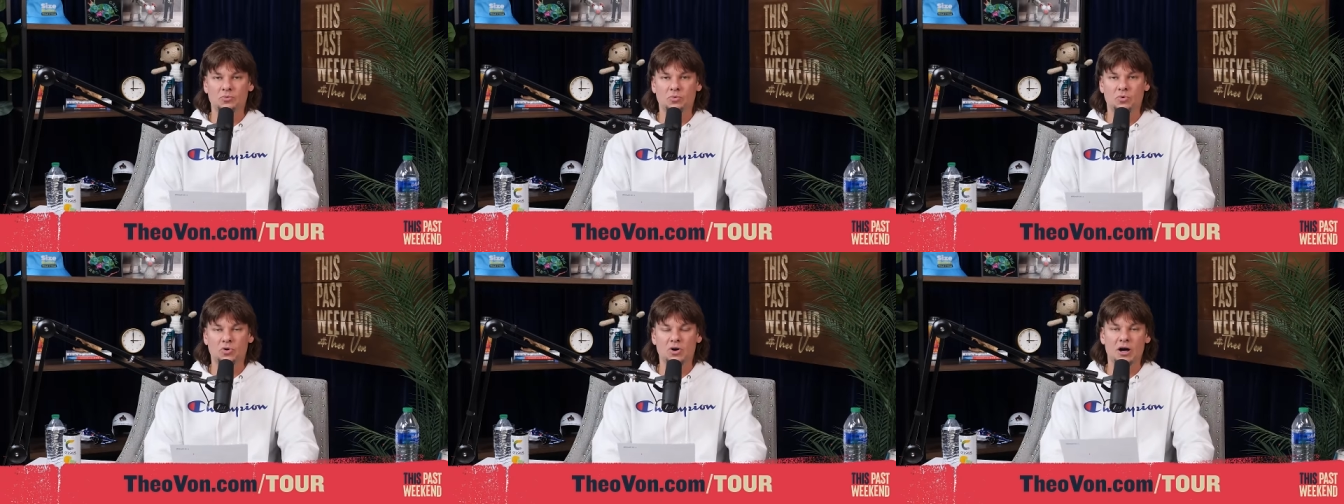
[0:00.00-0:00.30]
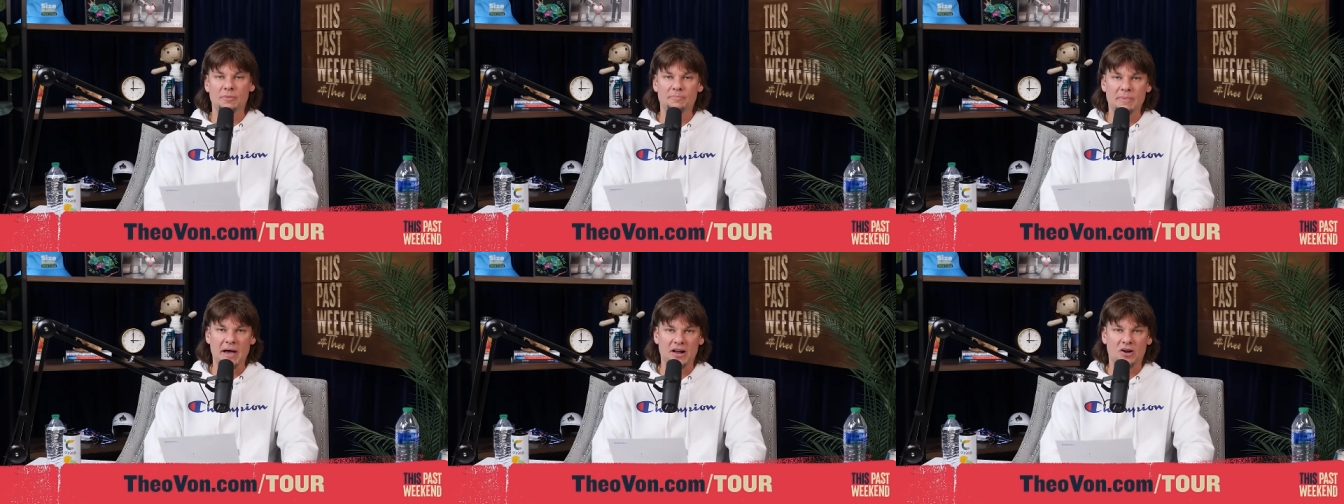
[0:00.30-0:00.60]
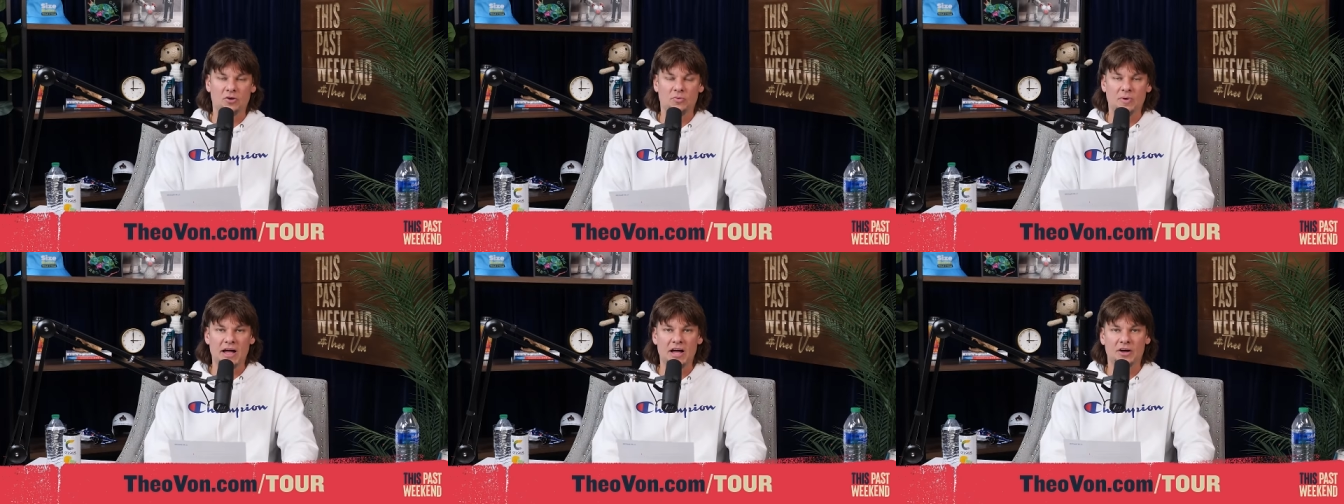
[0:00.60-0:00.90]
We'll come
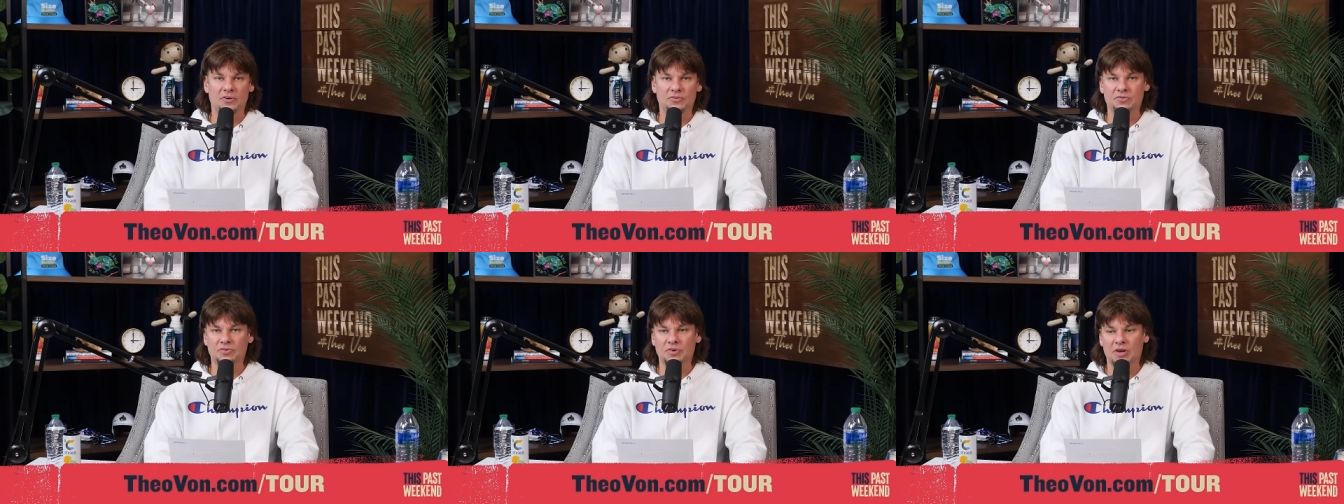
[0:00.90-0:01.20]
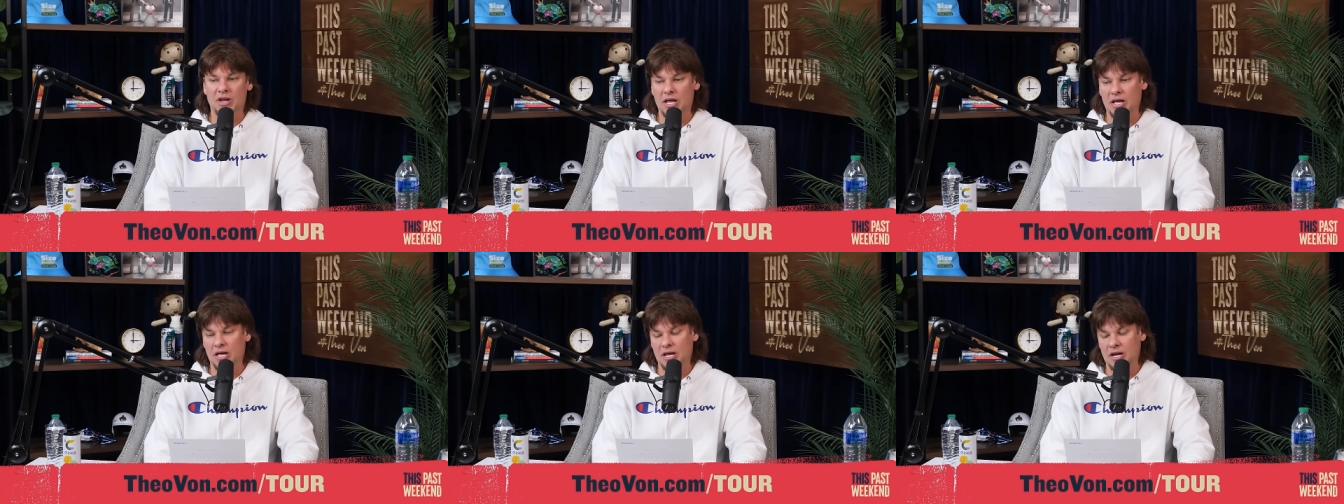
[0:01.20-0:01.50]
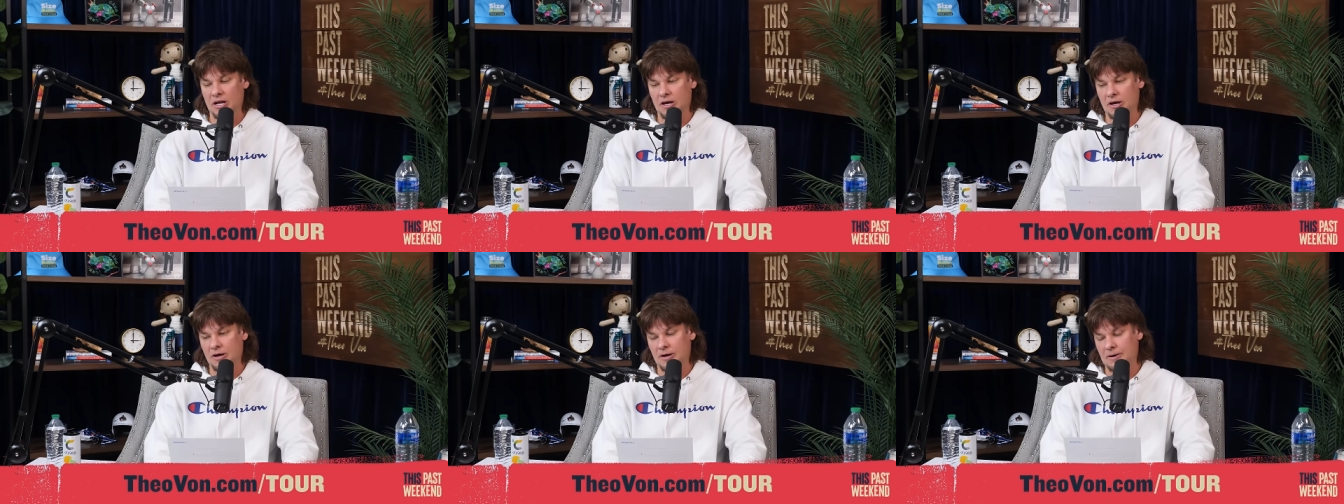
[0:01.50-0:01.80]
back around
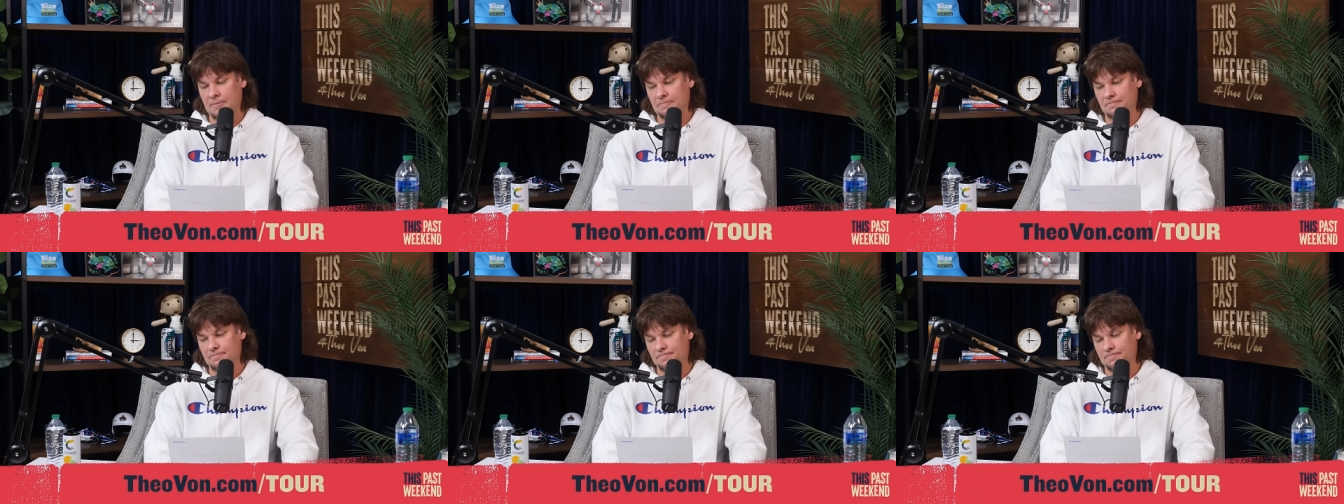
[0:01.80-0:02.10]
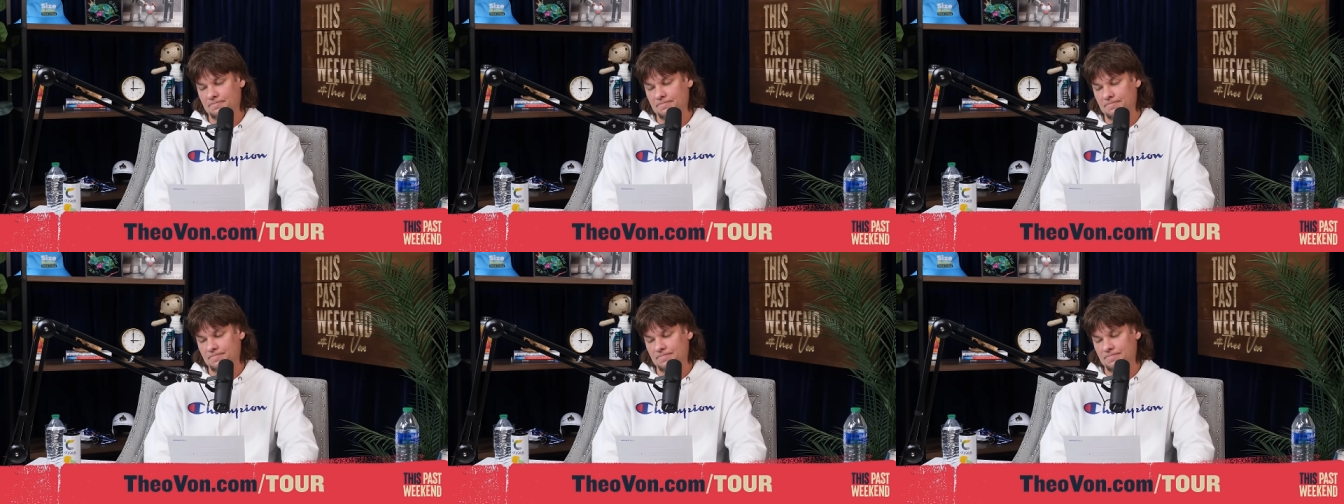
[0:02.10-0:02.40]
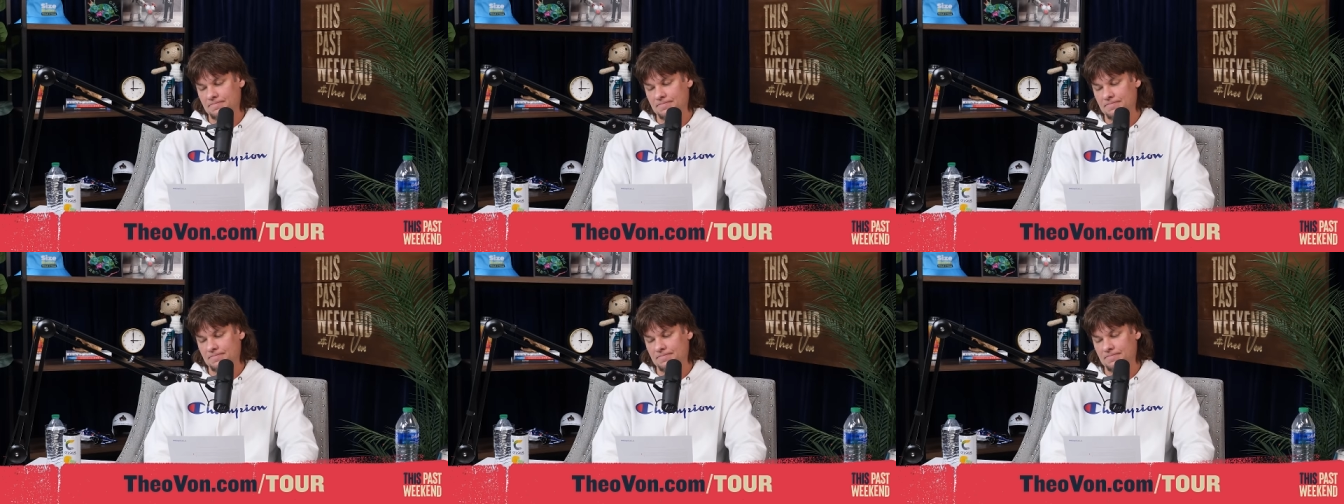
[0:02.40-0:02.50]
and um